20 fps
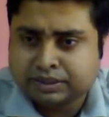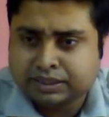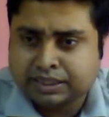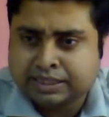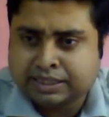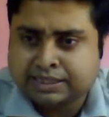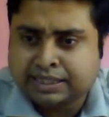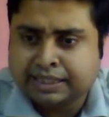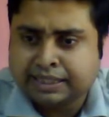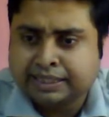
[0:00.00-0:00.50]

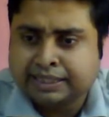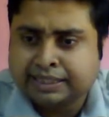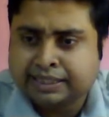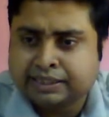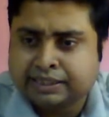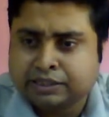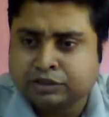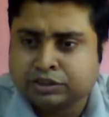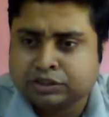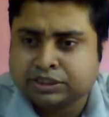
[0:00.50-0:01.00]
Is there any
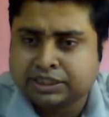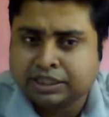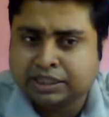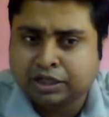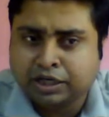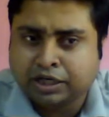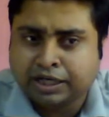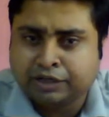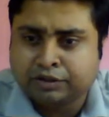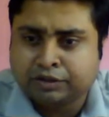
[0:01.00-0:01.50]
other question
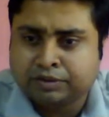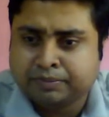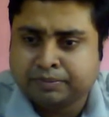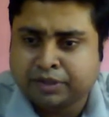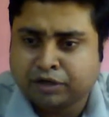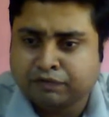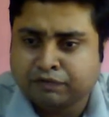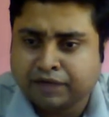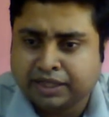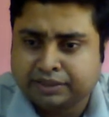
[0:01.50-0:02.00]
or I will be
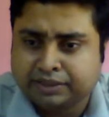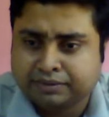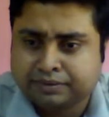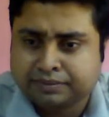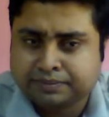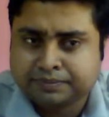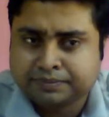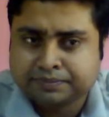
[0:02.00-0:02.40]
offline?